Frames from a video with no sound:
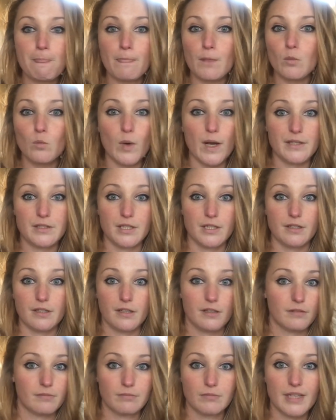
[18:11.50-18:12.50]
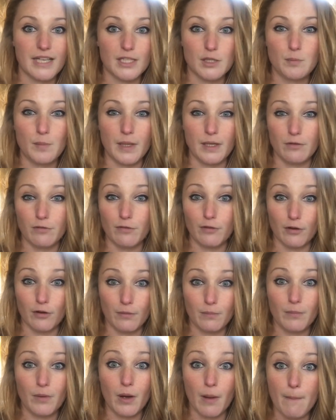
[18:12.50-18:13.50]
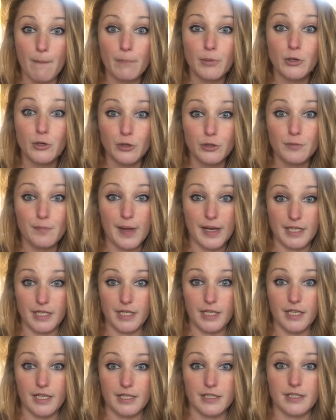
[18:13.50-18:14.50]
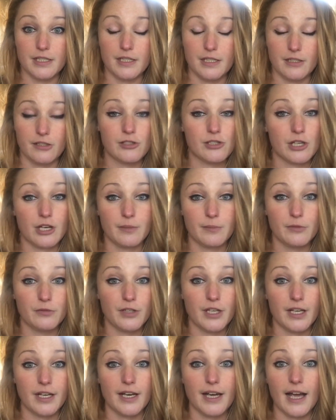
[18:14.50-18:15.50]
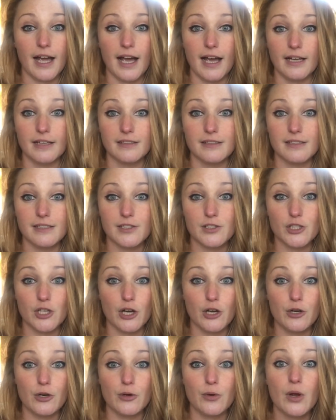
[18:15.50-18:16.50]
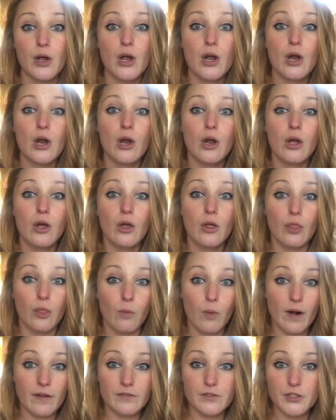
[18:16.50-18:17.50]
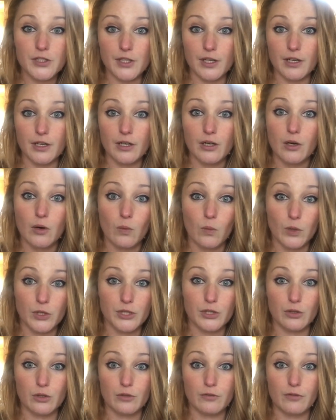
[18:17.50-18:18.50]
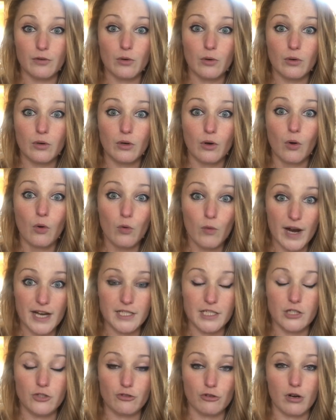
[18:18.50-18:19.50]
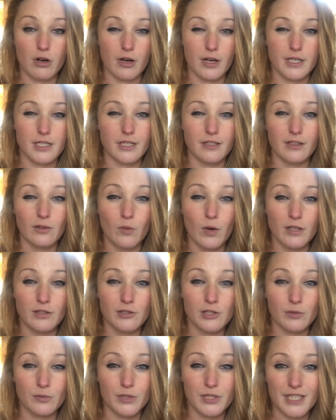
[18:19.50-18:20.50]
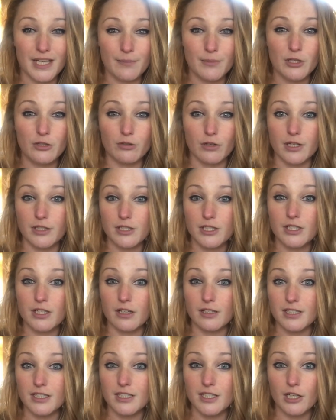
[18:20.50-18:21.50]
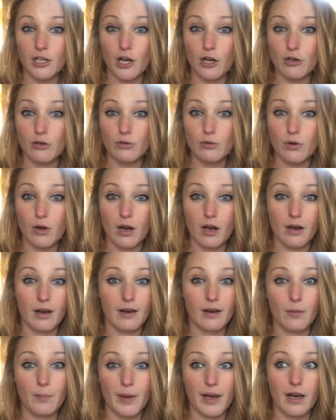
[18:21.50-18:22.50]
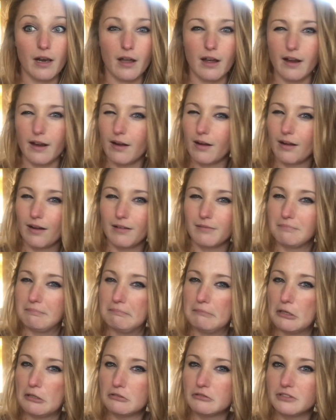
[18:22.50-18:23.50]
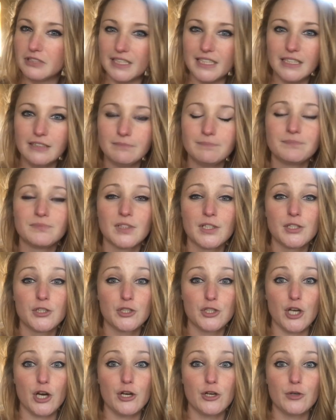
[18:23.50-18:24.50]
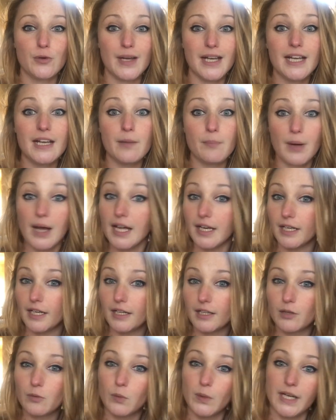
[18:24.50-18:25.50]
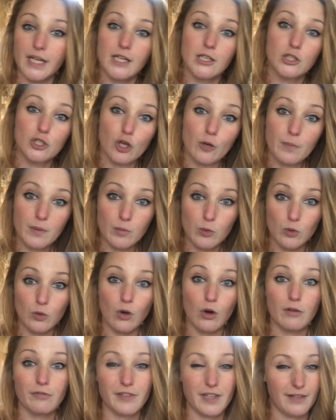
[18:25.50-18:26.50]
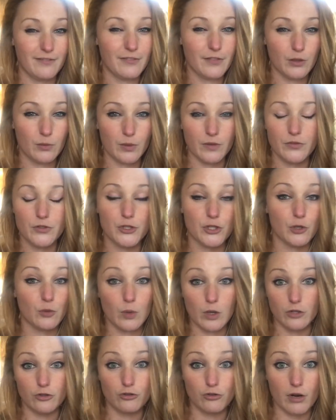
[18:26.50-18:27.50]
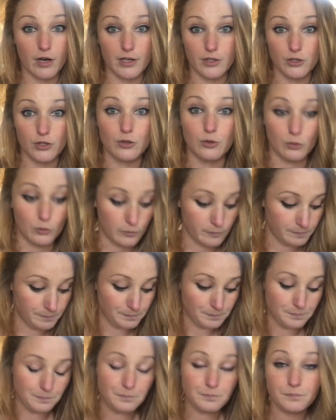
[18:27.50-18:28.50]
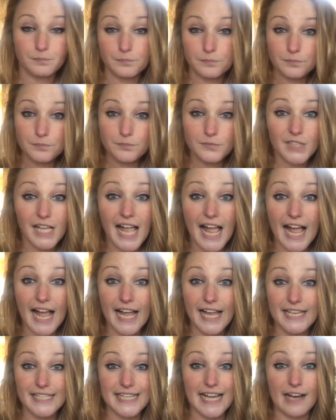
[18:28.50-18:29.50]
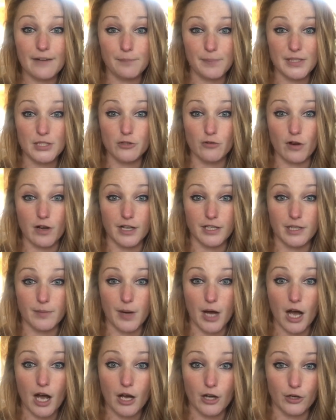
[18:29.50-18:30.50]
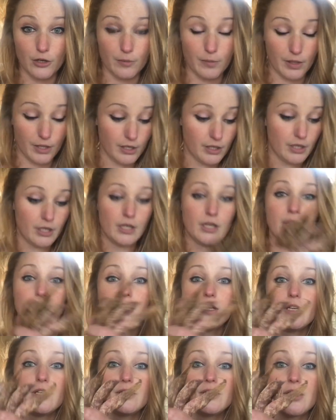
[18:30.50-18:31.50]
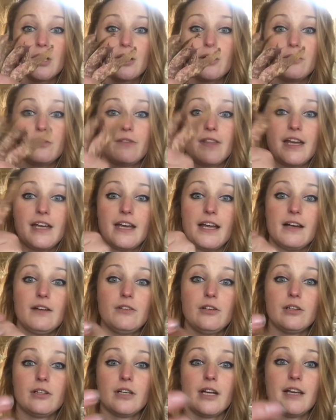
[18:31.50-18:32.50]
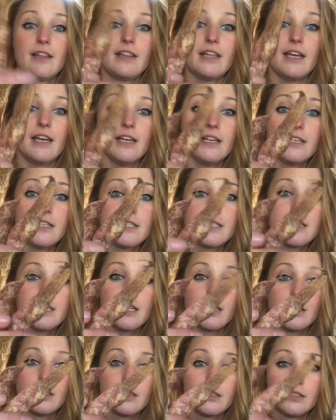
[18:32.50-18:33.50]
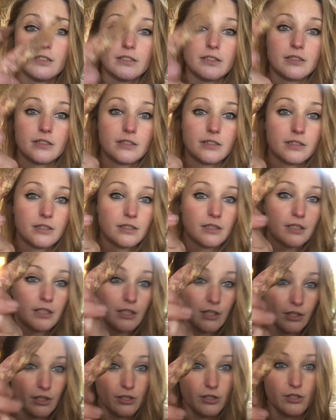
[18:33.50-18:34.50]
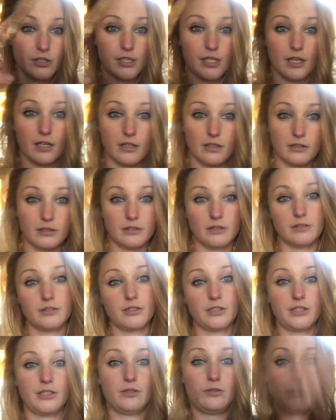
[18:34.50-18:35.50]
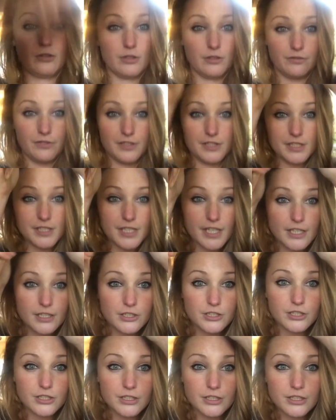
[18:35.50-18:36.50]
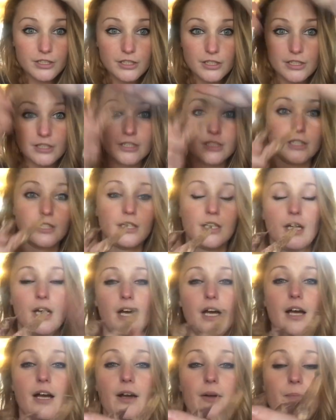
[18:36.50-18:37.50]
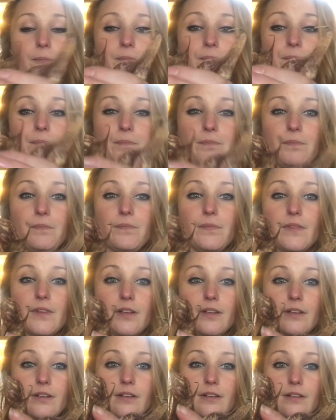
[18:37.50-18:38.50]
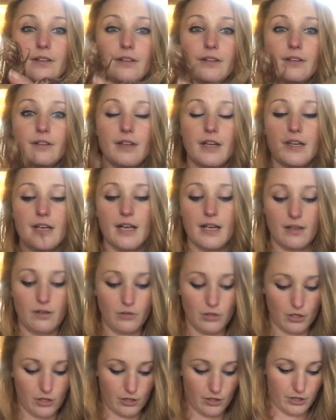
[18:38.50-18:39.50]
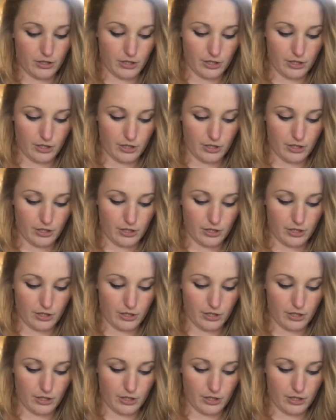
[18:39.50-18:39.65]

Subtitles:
wetter than it's been for a good many years at this time of year, and so the ones that were sort of already dried and the ones that were semi-dried started to go a little bit like mouldy. So in a panic, we chopped them all off, even the ones that weren't dry at all, and have been drying them at home. So they now look like this. Can you see? Oh, still got the visitation. They now look